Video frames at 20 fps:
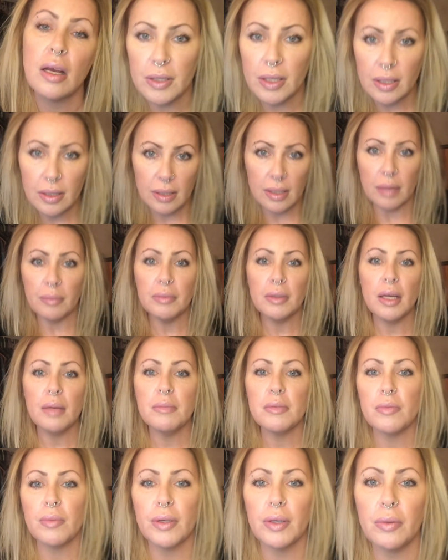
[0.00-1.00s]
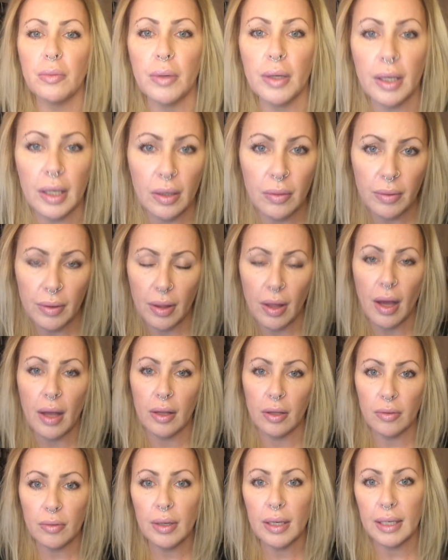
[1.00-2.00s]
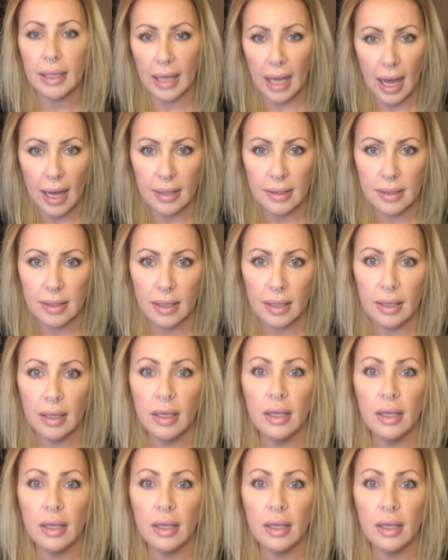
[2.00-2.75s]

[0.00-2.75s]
Sometimes when you're working with hyaluronic acid,